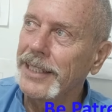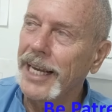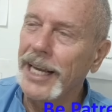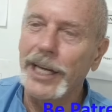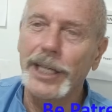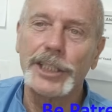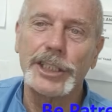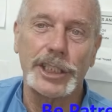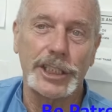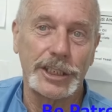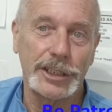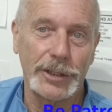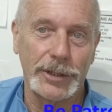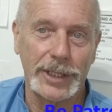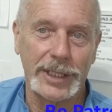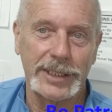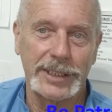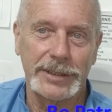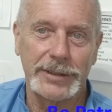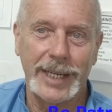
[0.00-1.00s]
energy
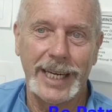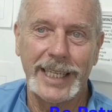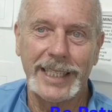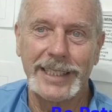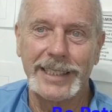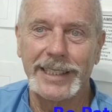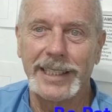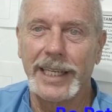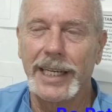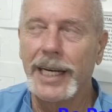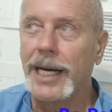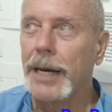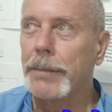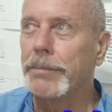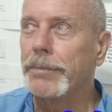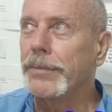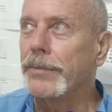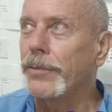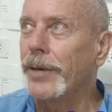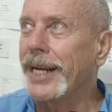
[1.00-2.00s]
source, right?
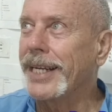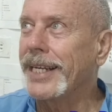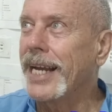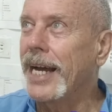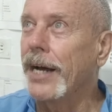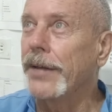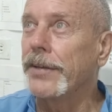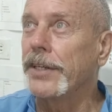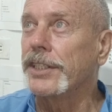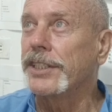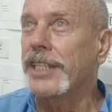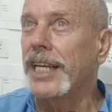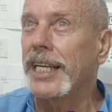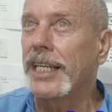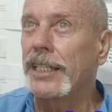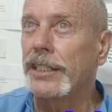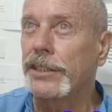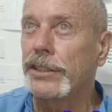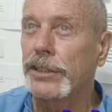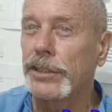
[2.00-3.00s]
Right now they're
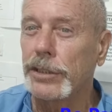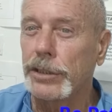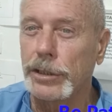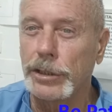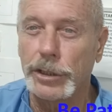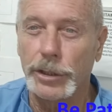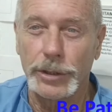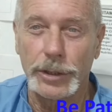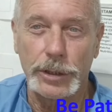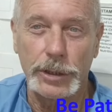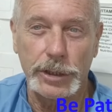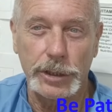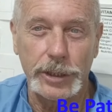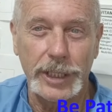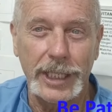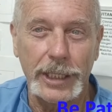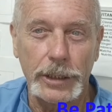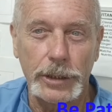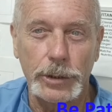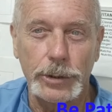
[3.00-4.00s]
saying
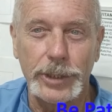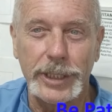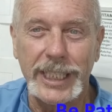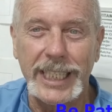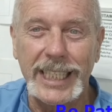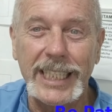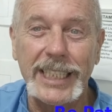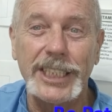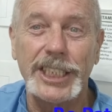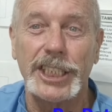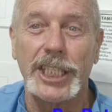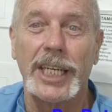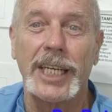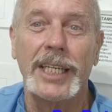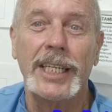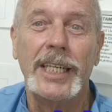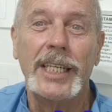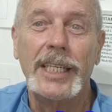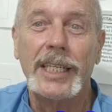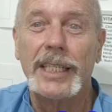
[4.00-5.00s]

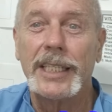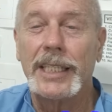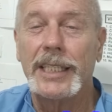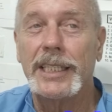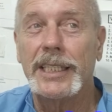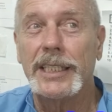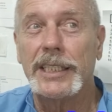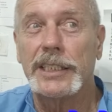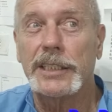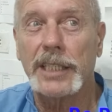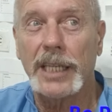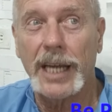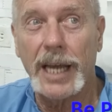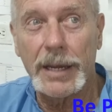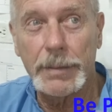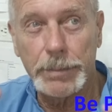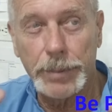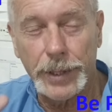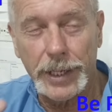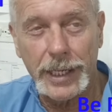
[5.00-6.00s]
Tunisia is
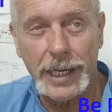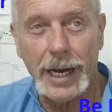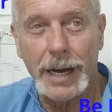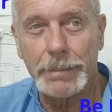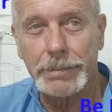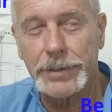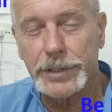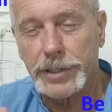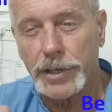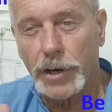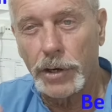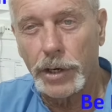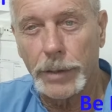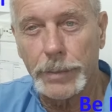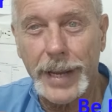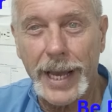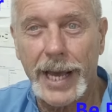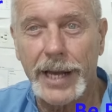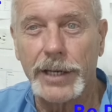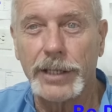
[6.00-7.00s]
putting up solar
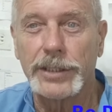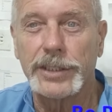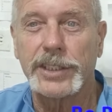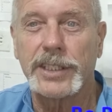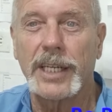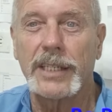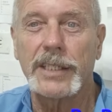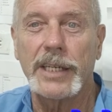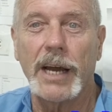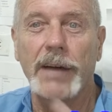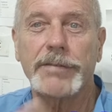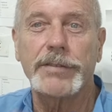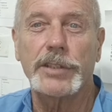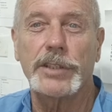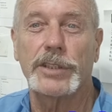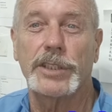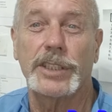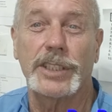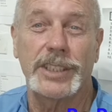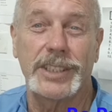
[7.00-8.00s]
panels enough
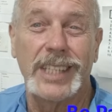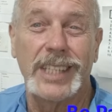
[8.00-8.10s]
to